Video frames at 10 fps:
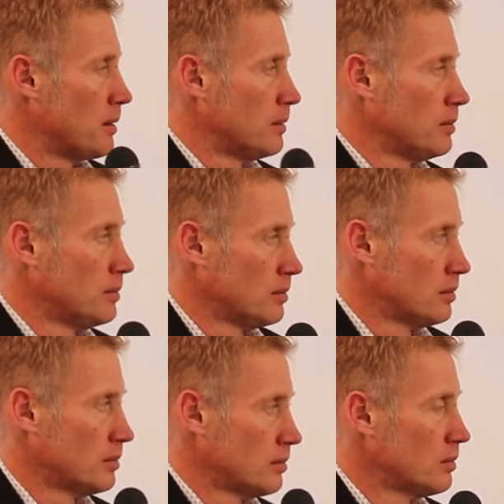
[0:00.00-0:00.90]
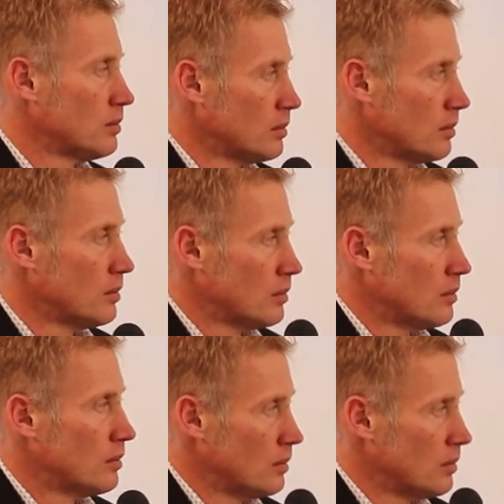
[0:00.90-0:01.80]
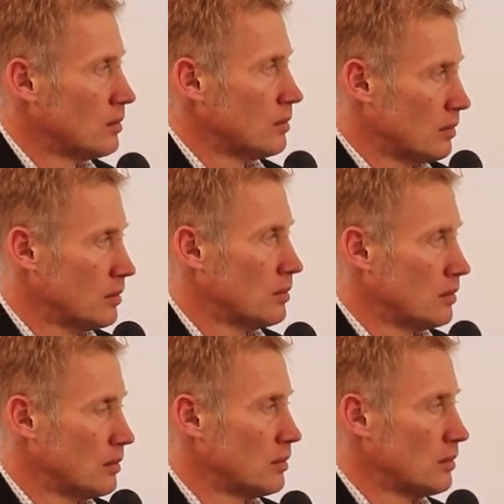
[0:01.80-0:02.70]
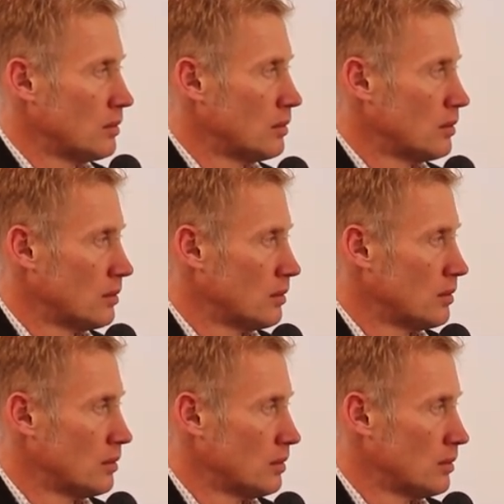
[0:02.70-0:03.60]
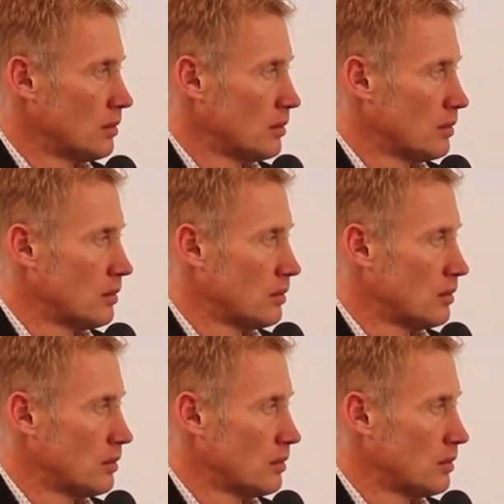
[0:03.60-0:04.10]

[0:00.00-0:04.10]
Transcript: (not speaking)